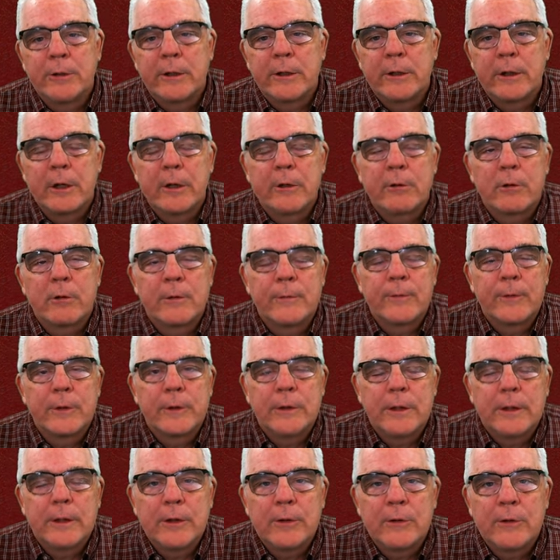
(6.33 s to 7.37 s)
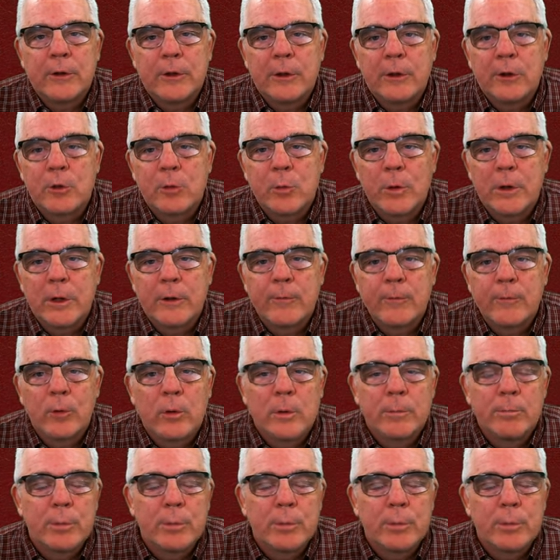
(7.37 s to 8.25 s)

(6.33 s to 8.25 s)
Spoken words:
in honor of the 1924